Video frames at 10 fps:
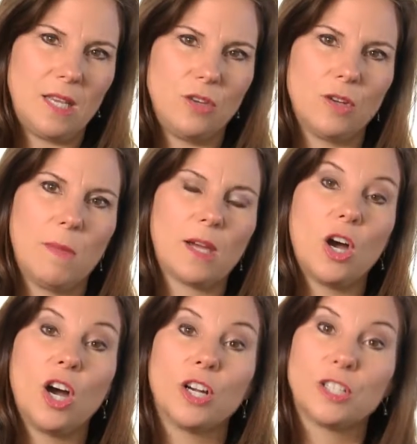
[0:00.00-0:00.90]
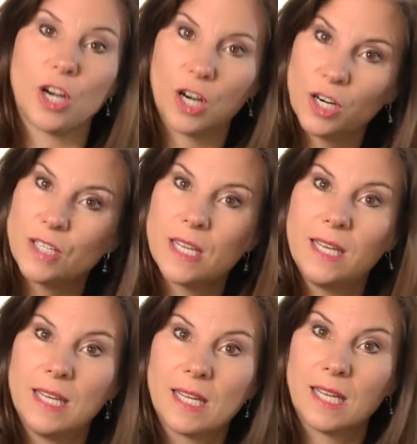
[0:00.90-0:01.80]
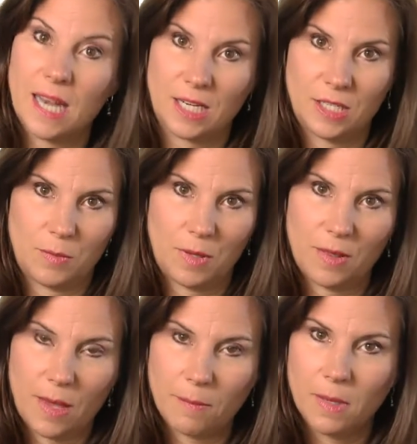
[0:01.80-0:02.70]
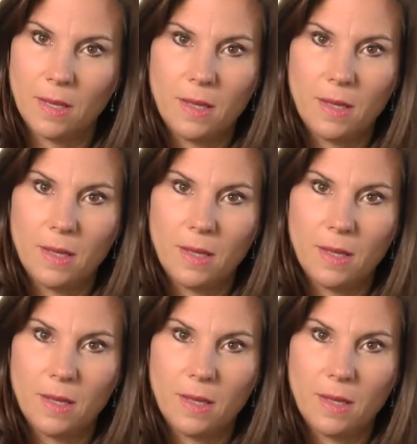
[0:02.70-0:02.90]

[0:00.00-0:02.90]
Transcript: that you can make a heart-to-heart heart to heart connection with them.